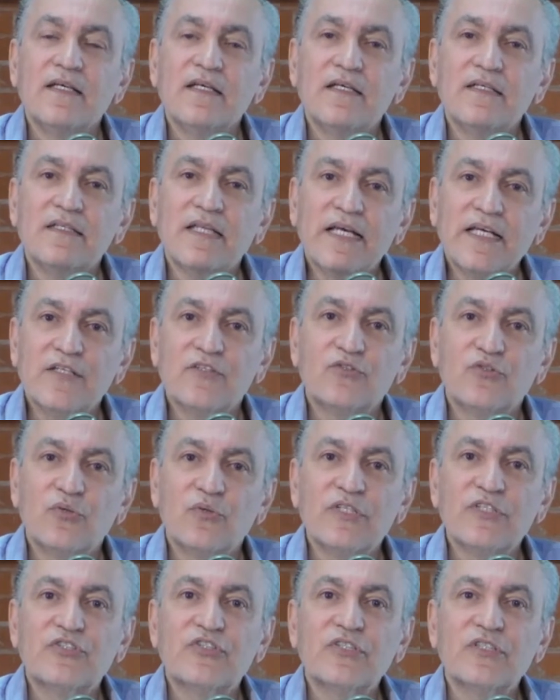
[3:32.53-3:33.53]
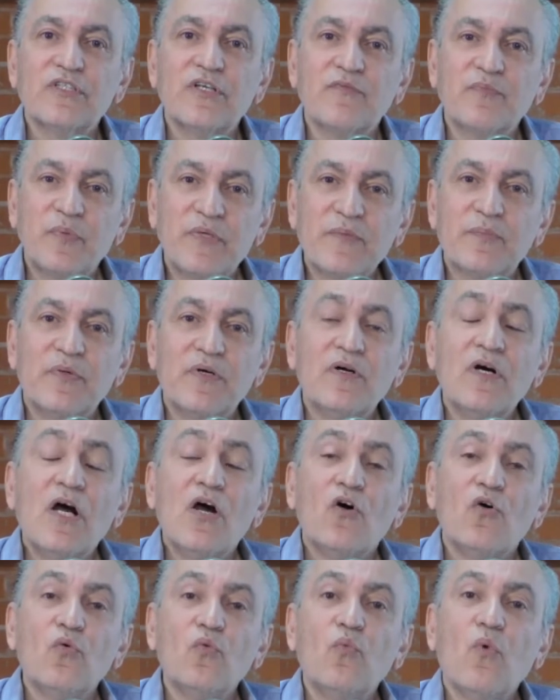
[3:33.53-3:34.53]
the intuition of people
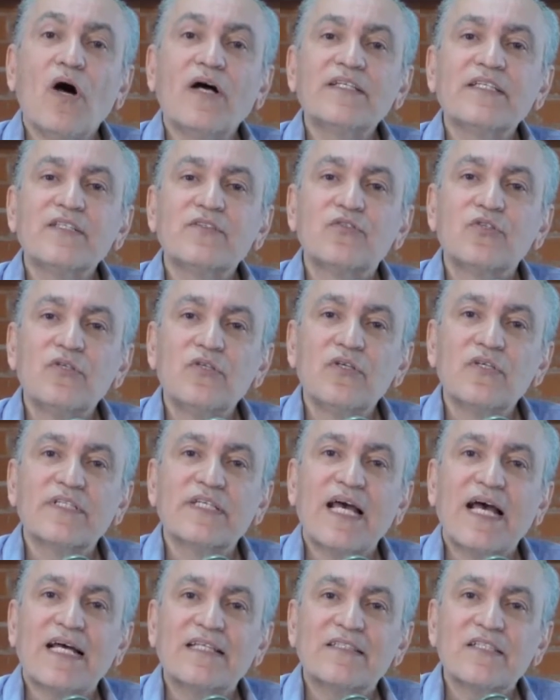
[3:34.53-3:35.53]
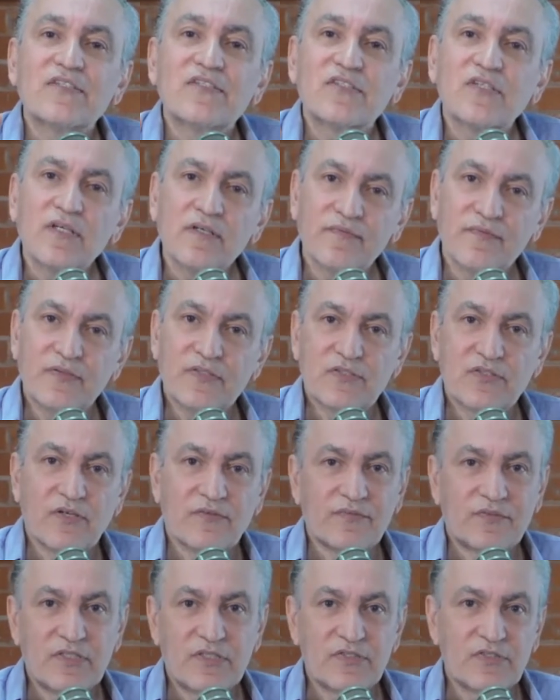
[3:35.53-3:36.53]
who wanted to look at the surface
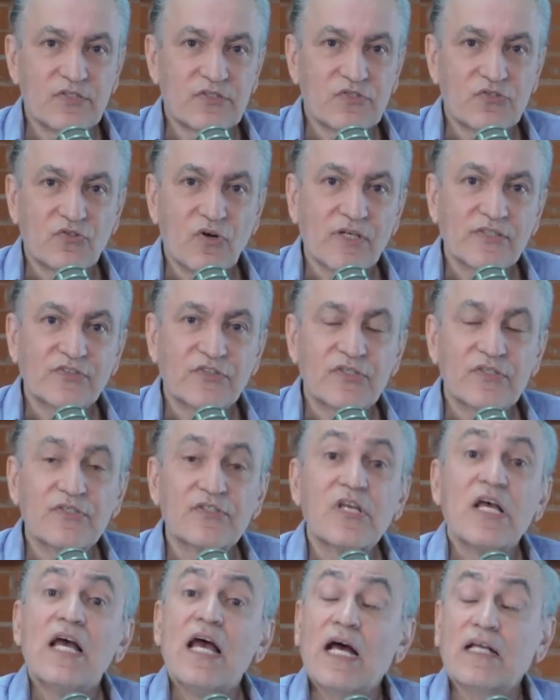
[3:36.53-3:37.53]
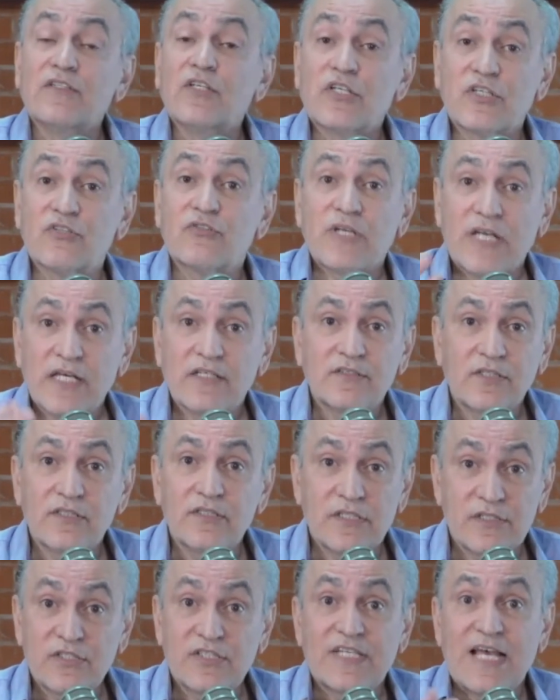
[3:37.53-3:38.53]
of these structures, and they created
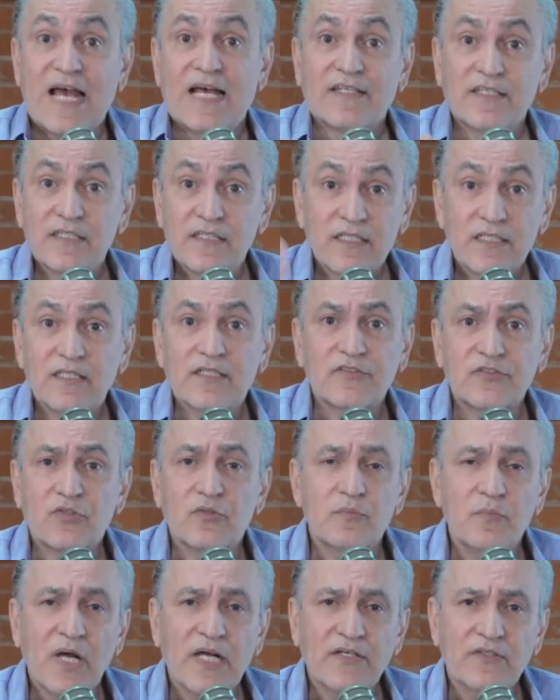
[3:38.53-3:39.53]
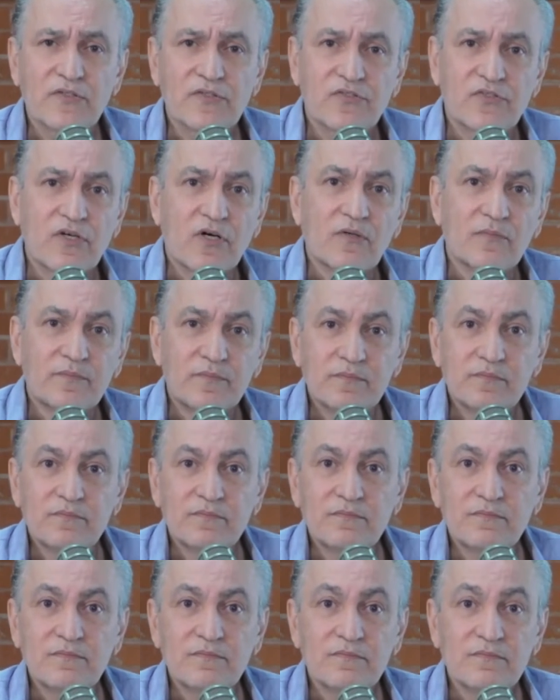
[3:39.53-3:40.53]
the scanning electron microscope.
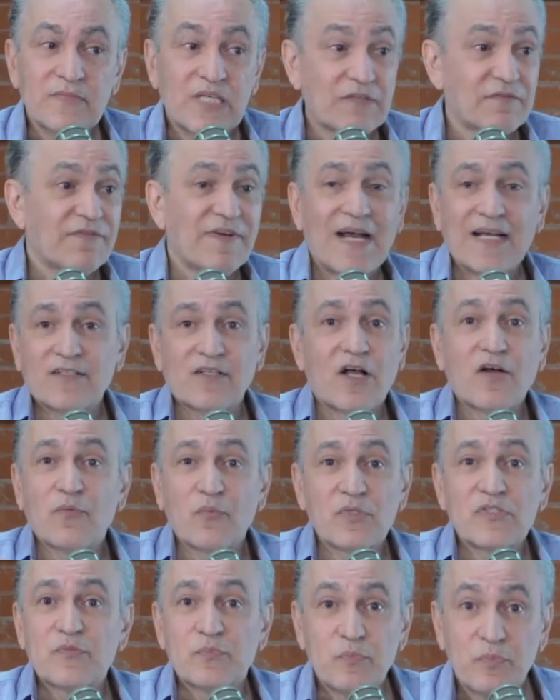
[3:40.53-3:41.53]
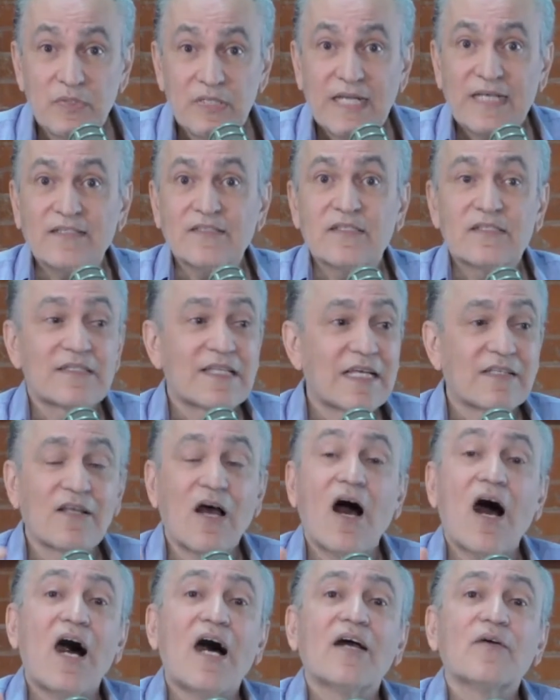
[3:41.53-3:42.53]
In fact, I was blessed that
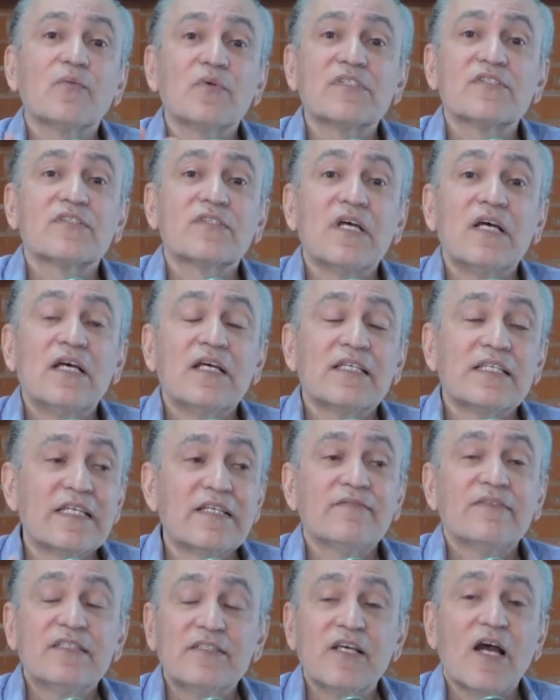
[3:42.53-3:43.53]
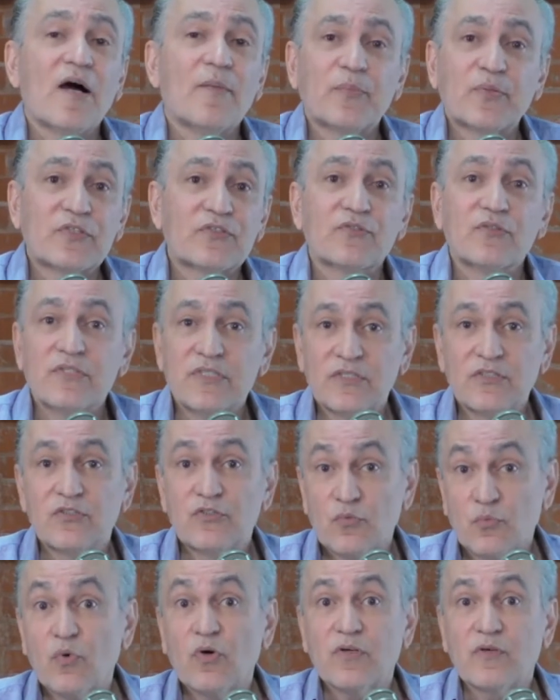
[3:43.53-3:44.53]
I was given the opportunity
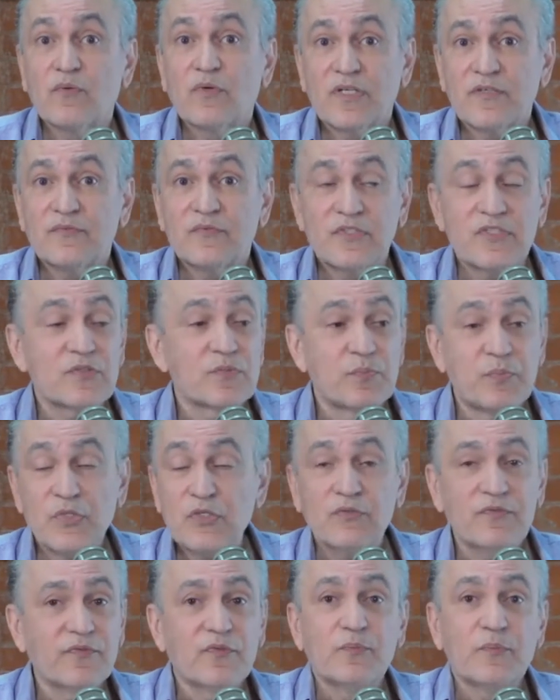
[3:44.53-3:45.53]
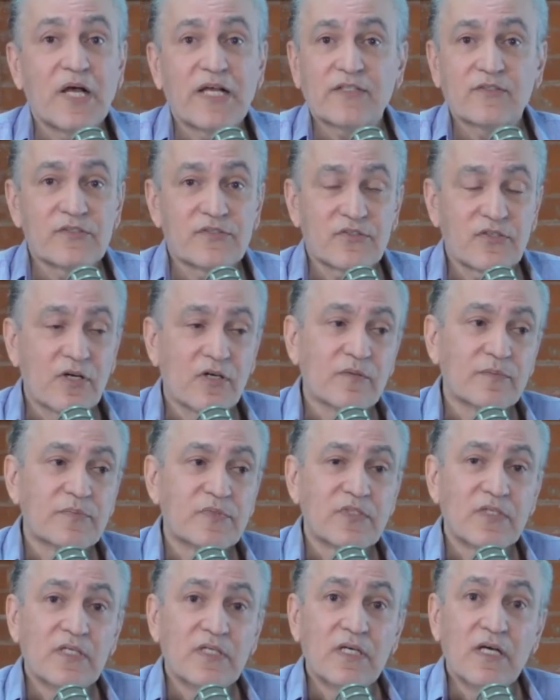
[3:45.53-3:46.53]
to work one of these beautiful
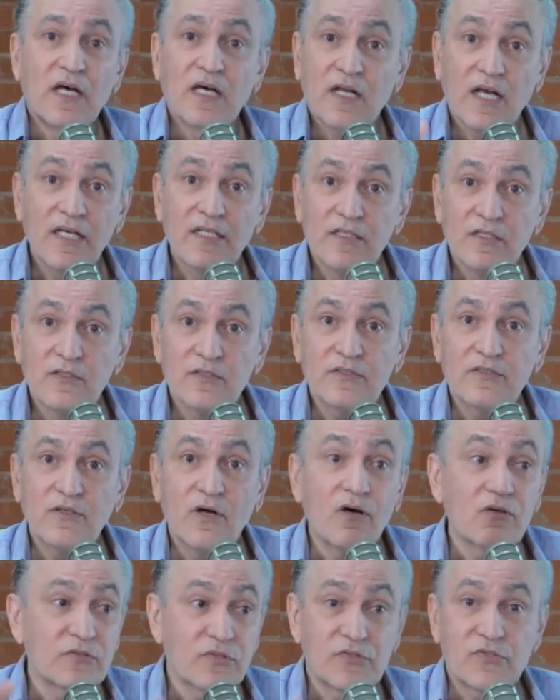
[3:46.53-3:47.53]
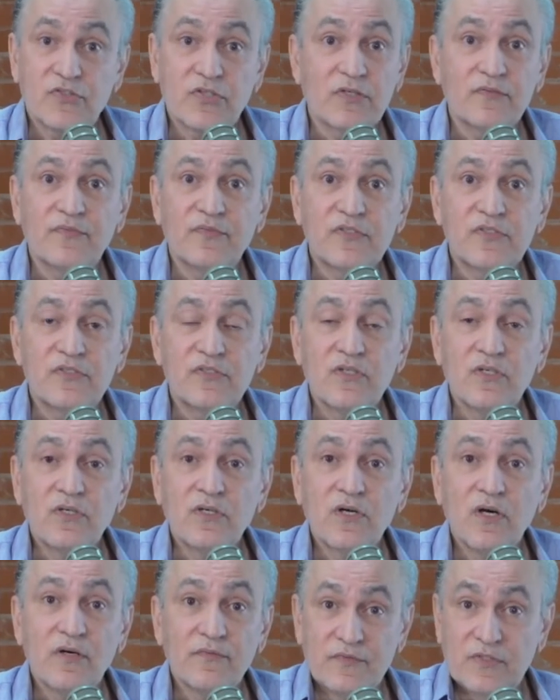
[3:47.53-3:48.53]
microscopes, and I looked on the surface
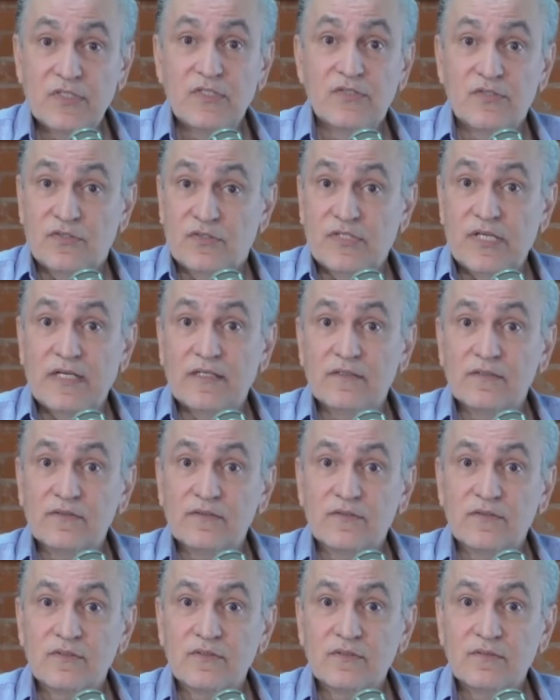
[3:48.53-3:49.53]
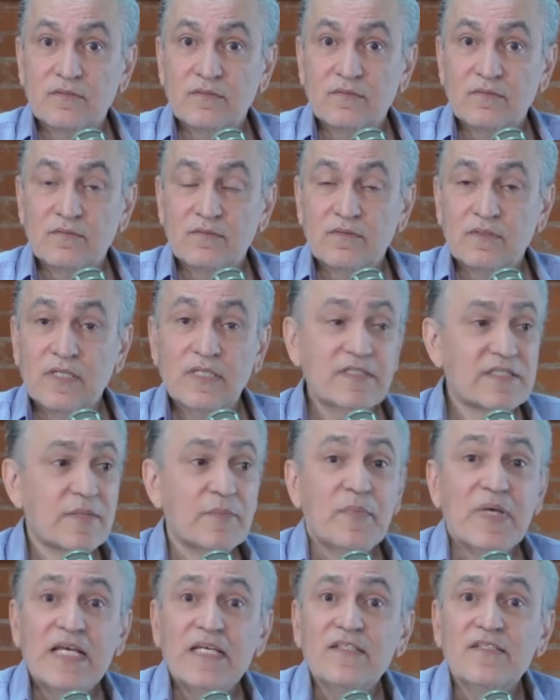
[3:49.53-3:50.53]
of these cells. It's
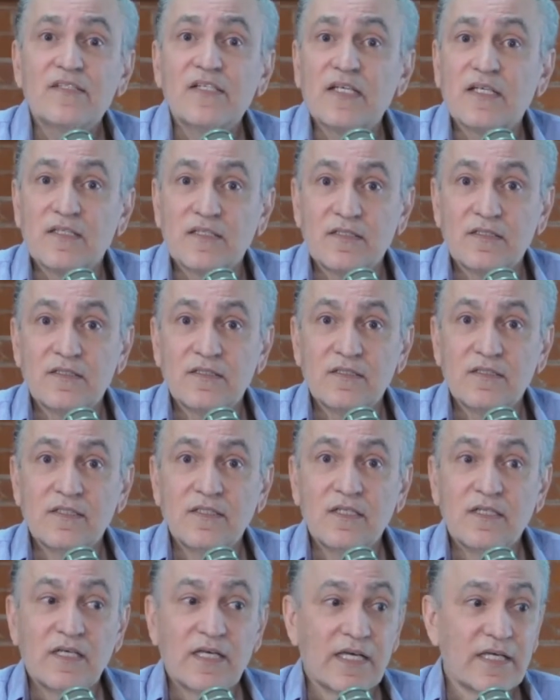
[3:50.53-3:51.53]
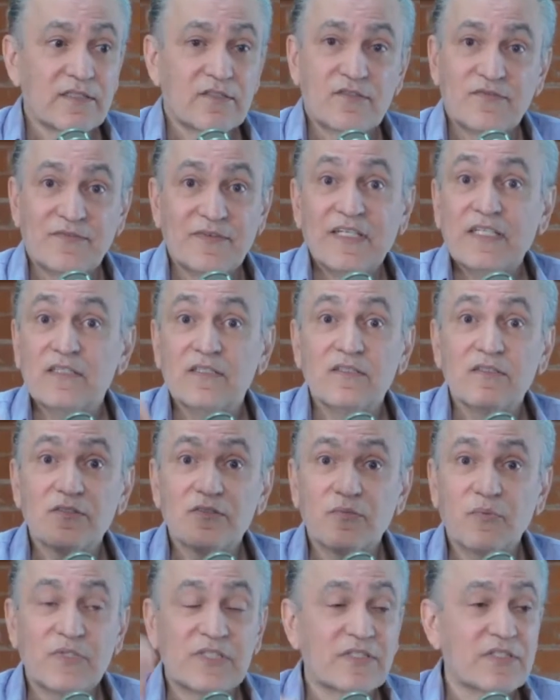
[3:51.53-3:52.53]
amazing. It's
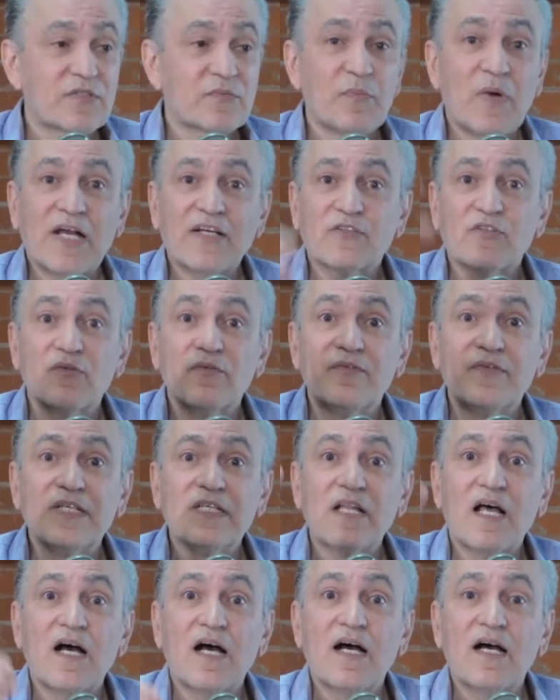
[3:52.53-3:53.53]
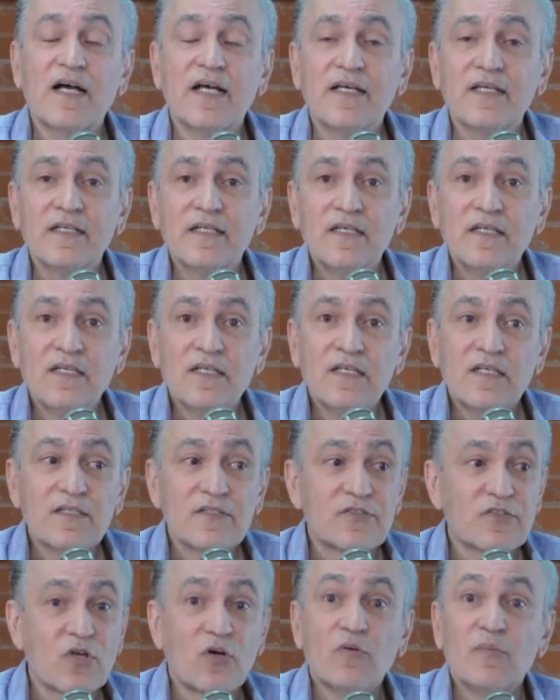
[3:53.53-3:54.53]
filled with these microvilli,
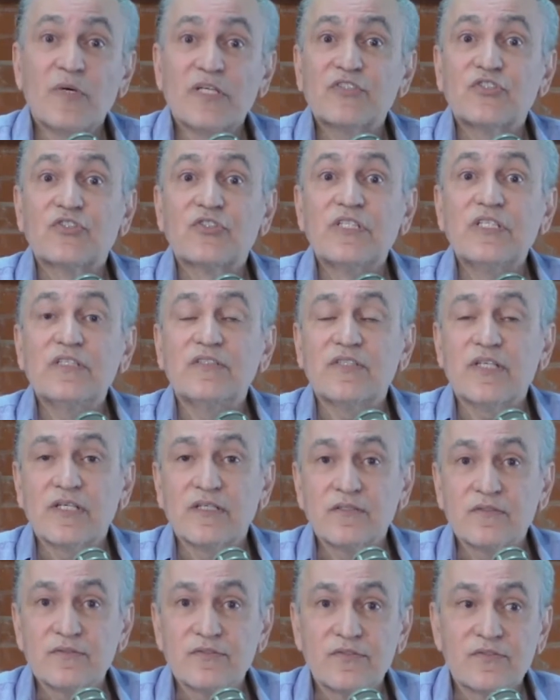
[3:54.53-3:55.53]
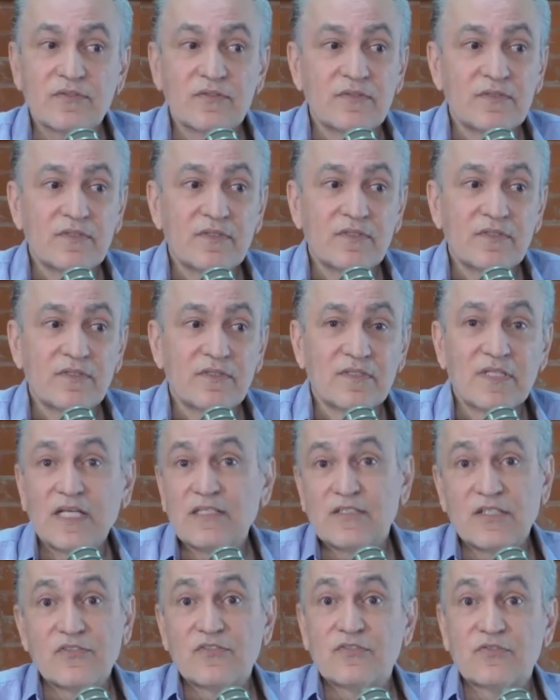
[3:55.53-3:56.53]
so much details
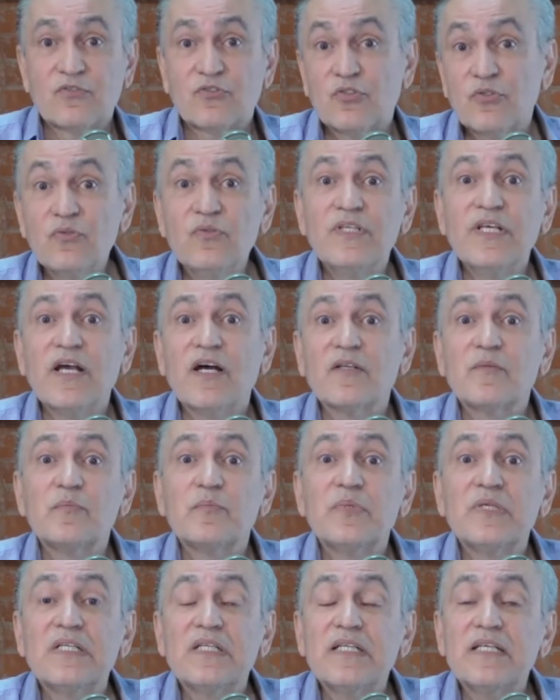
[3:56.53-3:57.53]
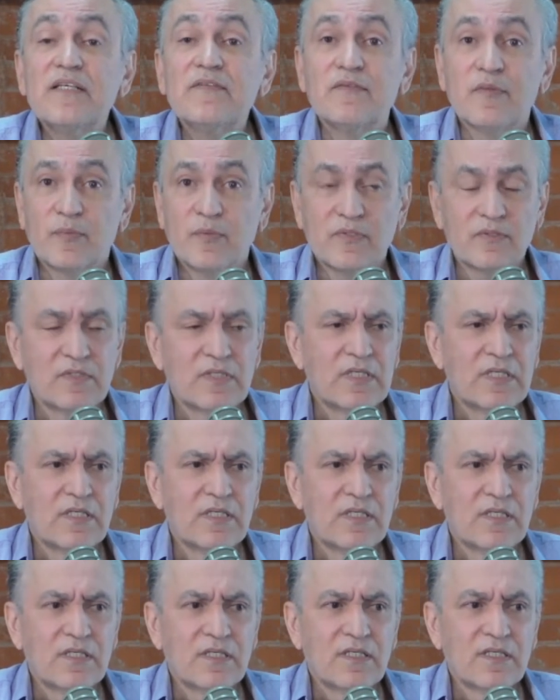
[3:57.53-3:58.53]
that is truly unbelievable,
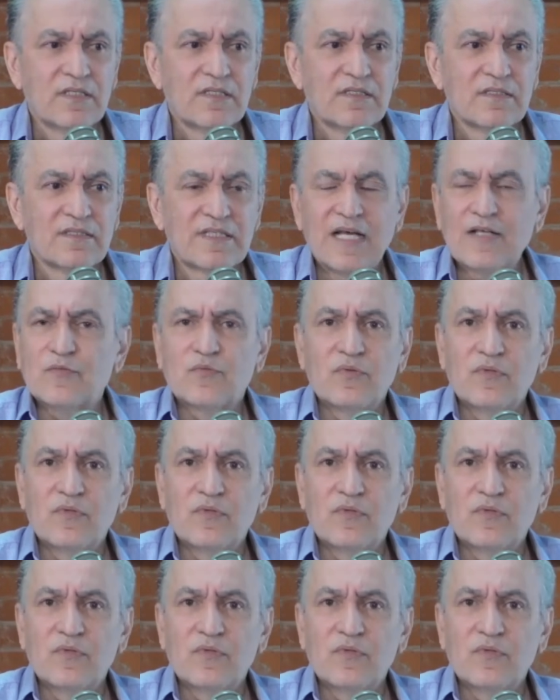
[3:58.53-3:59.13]
that